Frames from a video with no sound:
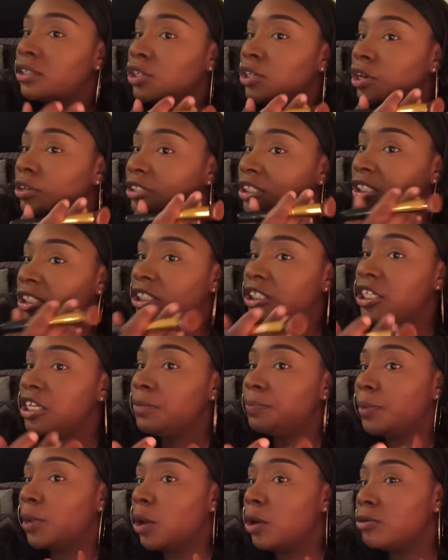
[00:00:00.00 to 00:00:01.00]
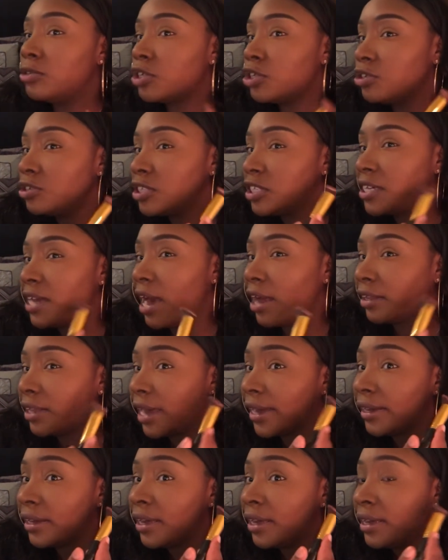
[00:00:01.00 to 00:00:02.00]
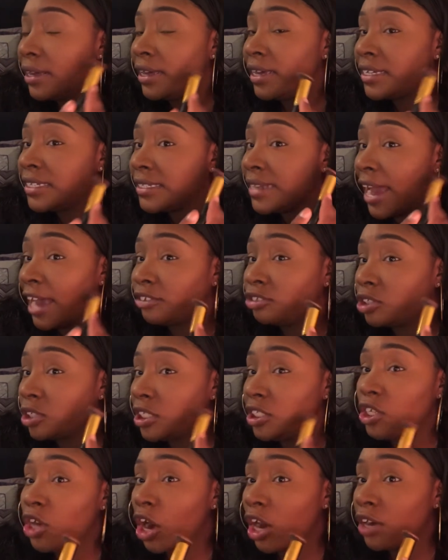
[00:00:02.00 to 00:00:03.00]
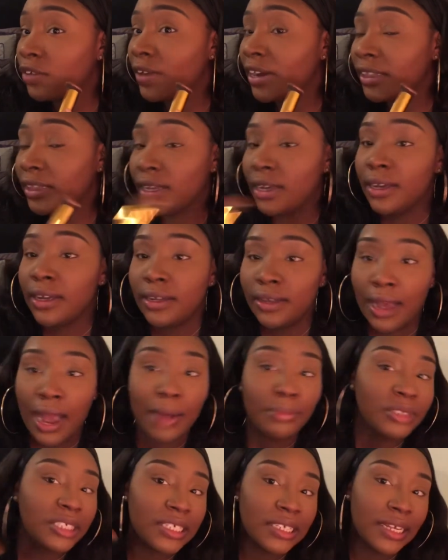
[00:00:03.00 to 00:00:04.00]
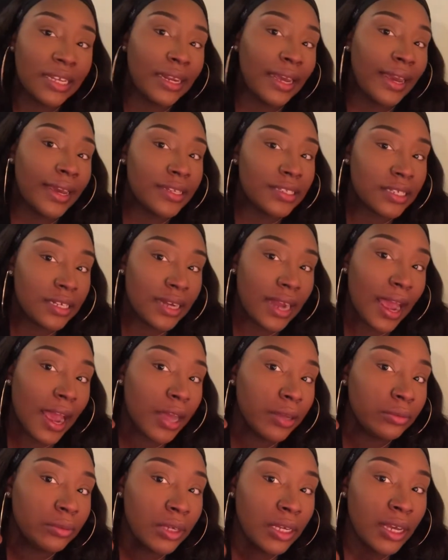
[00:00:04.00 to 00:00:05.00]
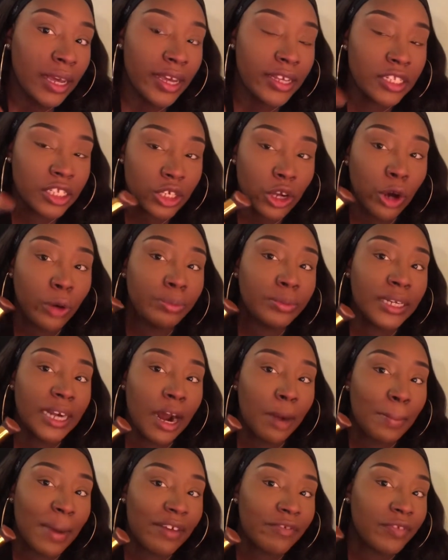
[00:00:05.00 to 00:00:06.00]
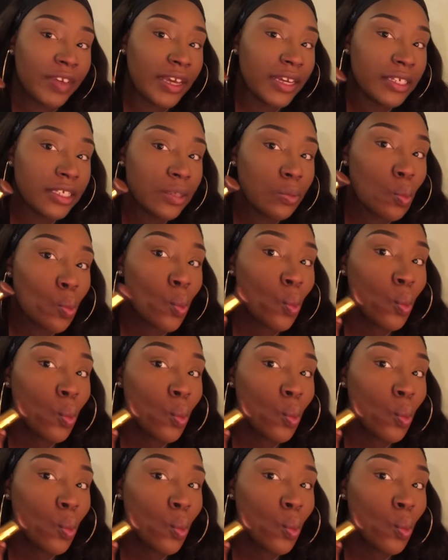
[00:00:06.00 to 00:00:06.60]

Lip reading: You know, it's your cheekbones, or you see how, like, it's naturally dark right there. I'm just enhancing that and sculpting out my face.